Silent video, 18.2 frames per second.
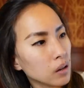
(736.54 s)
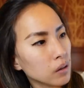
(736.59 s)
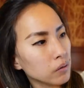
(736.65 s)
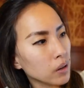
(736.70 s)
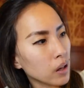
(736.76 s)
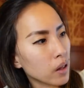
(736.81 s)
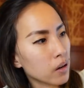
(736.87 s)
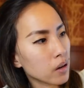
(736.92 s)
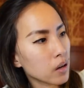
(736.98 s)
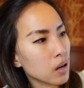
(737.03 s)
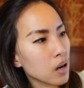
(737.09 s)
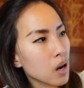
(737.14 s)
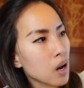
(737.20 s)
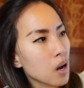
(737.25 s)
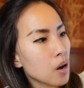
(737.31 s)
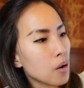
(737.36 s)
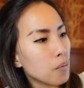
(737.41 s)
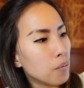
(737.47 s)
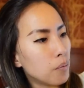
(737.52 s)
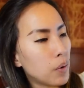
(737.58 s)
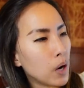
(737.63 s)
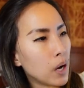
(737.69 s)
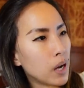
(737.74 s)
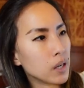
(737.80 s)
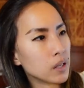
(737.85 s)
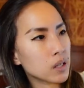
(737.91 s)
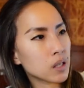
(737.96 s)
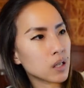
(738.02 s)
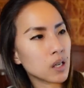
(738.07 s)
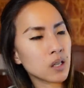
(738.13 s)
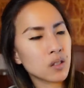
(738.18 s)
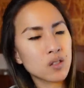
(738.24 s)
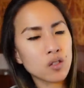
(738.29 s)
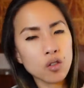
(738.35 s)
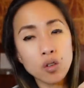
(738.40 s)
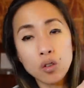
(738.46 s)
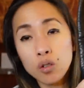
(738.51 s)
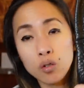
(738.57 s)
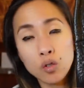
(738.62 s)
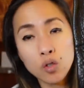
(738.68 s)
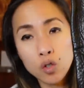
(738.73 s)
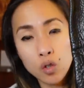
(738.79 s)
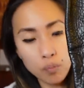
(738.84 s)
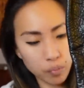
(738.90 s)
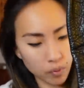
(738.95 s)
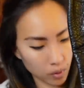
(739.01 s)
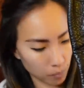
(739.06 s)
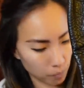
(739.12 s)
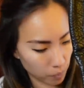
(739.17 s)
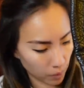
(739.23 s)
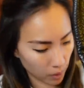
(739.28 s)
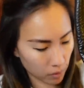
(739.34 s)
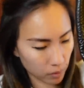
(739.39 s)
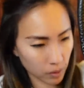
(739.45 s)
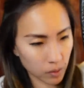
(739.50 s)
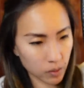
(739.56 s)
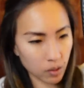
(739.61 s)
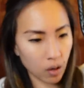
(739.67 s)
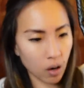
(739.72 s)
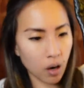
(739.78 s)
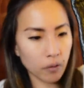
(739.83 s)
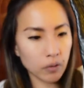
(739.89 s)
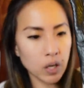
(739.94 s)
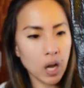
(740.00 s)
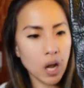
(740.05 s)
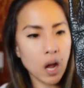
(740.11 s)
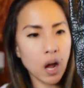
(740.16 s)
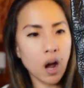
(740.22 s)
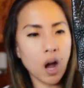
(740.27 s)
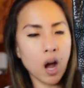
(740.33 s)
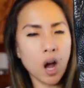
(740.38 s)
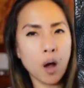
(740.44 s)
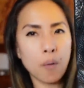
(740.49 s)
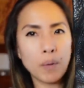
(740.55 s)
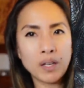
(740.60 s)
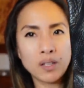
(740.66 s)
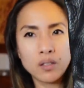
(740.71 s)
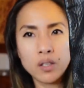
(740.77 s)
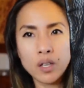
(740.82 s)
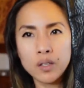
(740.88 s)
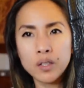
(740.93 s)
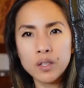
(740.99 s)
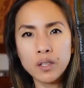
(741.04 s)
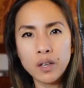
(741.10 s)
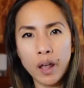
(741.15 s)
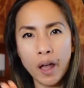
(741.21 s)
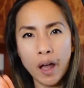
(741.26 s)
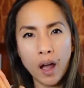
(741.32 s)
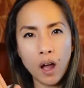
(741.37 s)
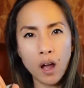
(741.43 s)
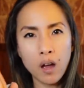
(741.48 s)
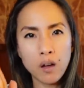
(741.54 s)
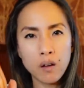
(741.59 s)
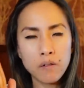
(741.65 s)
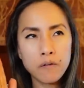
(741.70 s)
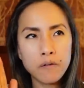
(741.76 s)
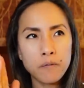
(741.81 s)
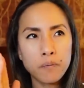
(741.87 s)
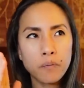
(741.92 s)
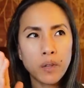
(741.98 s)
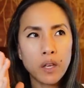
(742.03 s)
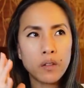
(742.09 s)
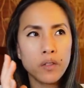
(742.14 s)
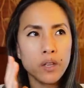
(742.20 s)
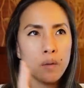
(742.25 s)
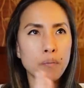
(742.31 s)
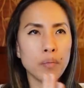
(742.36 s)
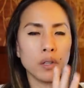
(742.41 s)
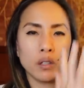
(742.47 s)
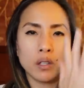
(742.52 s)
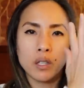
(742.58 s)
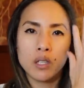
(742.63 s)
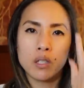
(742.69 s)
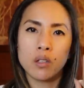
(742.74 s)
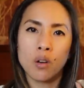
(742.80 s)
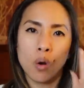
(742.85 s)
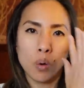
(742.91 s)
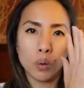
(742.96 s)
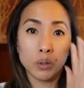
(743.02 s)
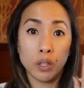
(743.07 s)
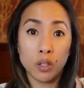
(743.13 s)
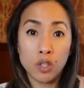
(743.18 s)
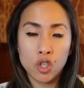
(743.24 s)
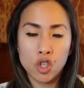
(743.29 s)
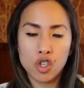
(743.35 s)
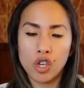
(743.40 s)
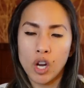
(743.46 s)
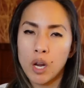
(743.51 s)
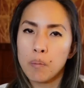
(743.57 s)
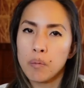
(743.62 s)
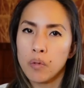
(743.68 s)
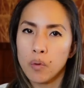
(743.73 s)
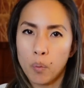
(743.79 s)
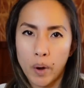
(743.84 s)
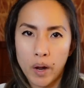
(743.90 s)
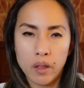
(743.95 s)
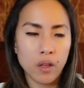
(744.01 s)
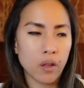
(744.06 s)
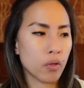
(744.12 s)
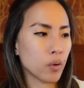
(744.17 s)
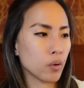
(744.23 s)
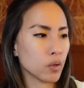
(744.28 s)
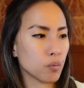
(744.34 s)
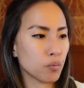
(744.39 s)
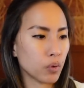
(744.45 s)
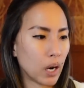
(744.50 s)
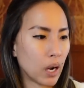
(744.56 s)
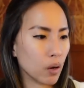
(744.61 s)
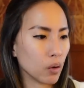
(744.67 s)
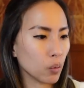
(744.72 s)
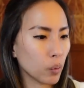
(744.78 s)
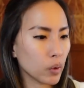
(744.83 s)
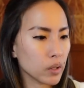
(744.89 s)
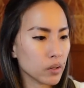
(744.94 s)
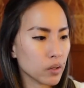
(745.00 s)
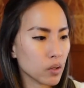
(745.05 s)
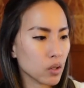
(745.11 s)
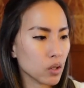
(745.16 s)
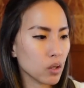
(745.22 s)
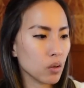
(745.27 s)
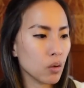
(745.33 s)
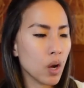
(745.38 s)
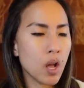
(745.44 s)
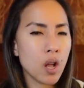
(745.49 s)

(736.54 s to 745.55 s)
of leather, but it's super buttery soft. It doesn't have the ability to hold its shape the way that those brown ones do.